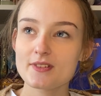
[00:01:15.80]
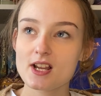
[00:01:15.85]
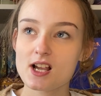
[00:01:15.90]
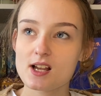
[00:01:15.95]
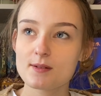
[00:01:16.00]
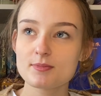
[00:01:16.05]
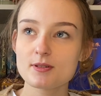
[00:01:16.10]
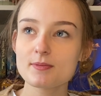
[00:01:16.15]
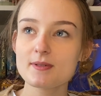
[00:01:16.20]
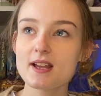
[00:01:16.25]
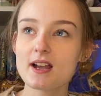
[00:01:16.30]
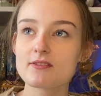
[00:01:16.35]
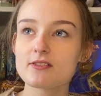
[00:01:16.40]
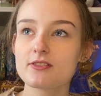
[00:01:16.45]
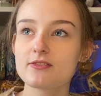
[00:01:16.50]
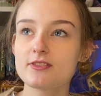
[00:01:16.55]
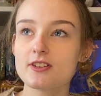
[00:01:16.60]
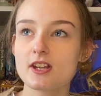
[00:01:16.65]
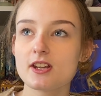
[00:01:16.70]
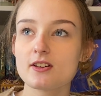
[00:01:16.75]
I probably have a
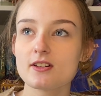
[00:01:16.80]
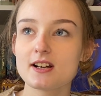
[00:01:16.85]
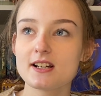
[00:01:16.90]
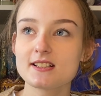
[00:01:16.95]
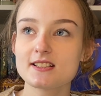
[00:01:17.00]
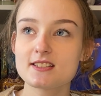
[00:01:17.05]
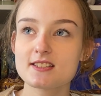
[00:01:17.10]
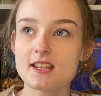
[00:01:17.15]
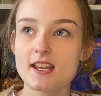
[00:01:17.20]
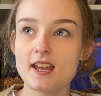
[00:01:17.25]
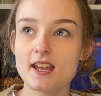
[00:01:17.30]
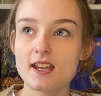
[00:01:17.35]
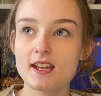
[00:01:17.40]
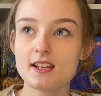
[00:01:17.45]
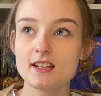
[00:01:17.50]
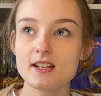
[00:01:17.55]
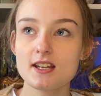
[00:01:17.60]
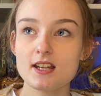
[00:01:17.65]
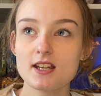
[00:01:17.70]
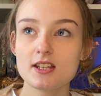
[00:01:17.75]
few. I'd
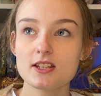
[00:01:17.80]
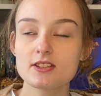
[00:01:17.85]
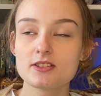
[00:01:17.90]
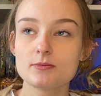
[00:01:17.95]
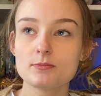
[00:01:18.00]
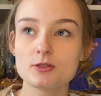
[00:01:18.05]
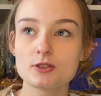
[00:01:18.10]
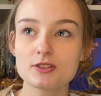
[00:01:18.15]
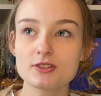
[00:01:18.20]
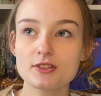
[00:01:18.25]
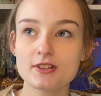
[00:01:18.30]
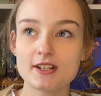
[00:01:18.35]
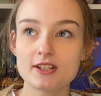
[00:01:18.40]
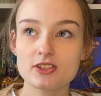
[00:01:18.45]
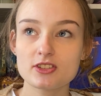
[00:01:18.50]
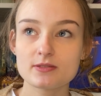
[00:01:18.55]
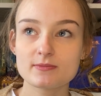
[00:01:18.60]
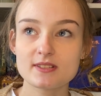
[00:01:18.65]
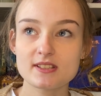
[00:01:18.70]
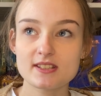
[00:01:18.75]
say the Mortal
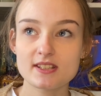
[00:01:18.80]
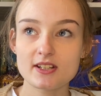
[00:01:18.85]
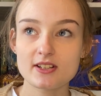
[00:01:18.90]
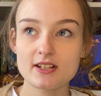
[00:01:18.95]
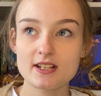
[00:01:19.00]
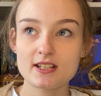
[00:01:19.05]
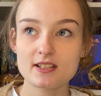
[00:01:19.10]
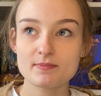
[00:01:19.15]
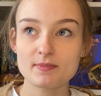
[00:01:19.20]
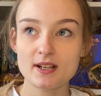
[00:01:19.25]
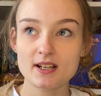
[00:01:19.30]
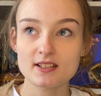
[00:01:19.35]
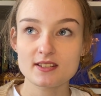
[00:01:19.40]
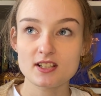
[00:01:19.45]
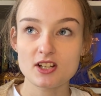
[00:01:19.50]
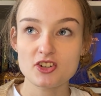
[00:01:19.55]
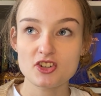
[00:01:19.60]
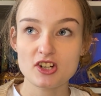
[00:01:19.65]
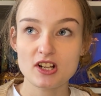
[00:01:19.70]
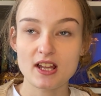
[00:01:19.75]
Instruments series by
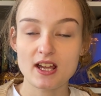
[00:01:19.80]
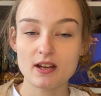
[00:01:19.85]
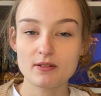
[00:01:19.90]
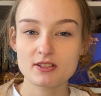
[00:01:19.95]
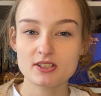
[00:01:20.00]
Cassandra Clare,